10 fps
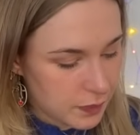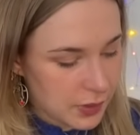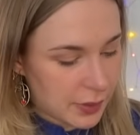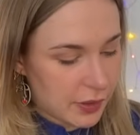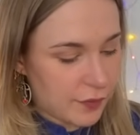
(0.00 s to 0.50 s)

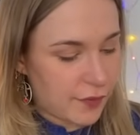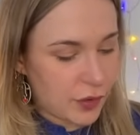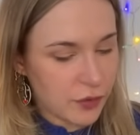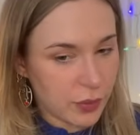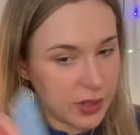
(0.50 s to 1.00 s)
There you go. Four
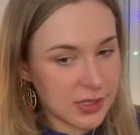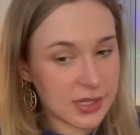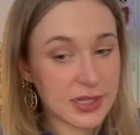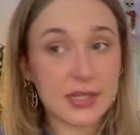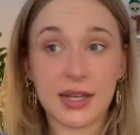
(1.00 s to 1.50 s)
of Wands.
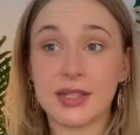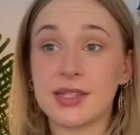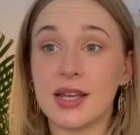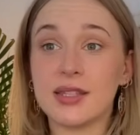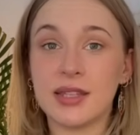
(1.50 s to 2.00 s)
This is
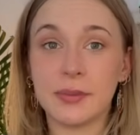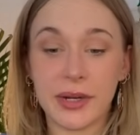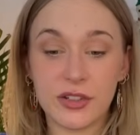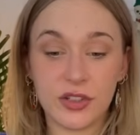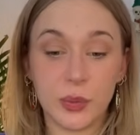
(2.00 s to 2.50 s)
success,
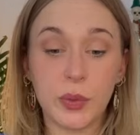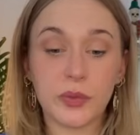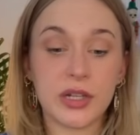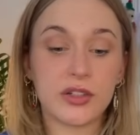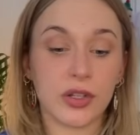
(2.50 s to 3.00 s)
celebration. You will
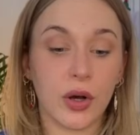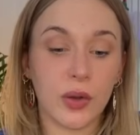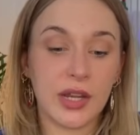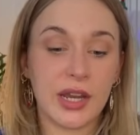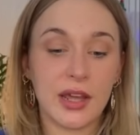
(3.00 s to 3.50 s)
reach a goal
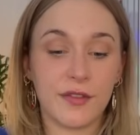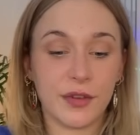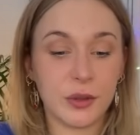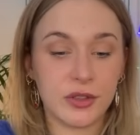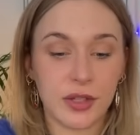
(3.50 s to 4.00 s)
in the near
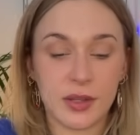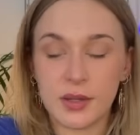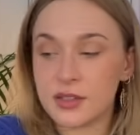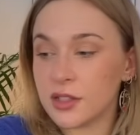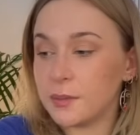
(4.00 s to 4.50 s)
future.
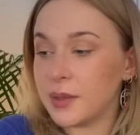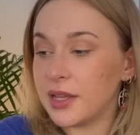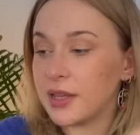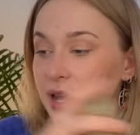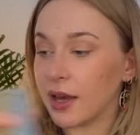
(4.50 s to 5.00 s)
This could be
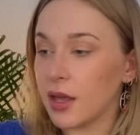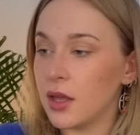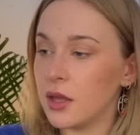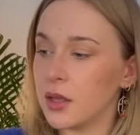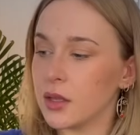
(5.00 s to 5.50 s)
like
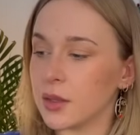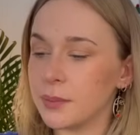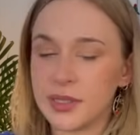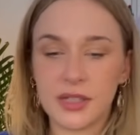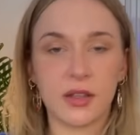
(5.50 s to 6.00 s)

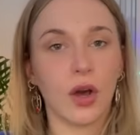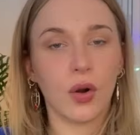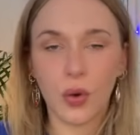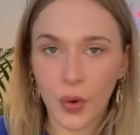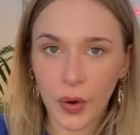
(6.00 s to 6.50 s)
completing a
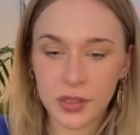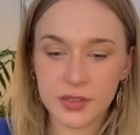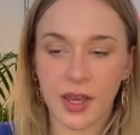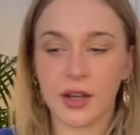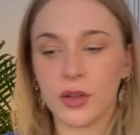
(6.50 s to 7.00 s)
course,
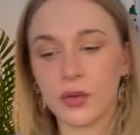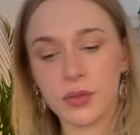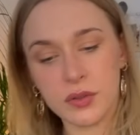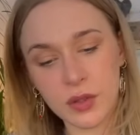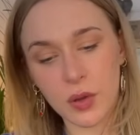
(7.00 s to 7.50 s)
getting good
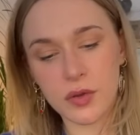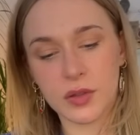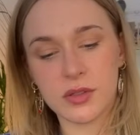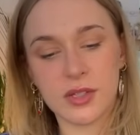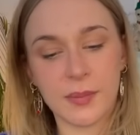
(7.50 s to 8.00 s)
results
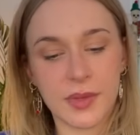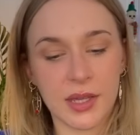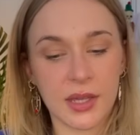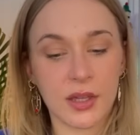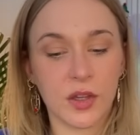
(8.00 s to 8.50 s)
on
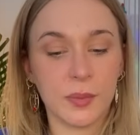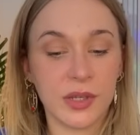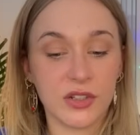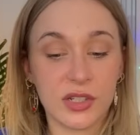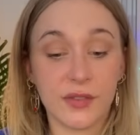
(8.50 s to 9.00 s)
something. It could be
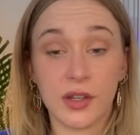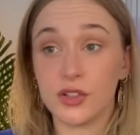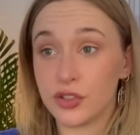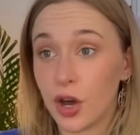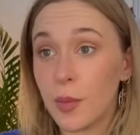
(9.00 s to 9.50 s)
achieving a
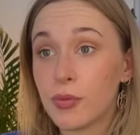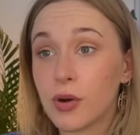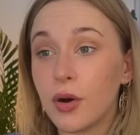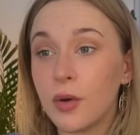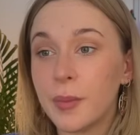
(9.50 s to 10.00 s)
job
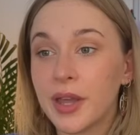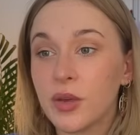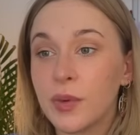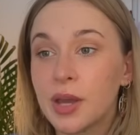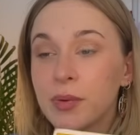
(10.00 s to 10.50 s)
role, by the
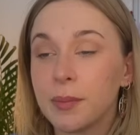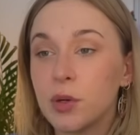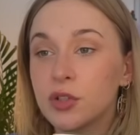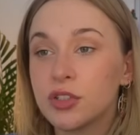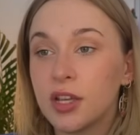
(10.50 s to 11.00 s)
way,
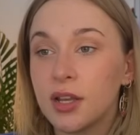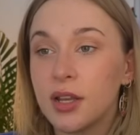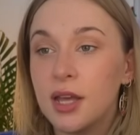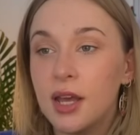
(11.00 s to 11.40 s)
promotion.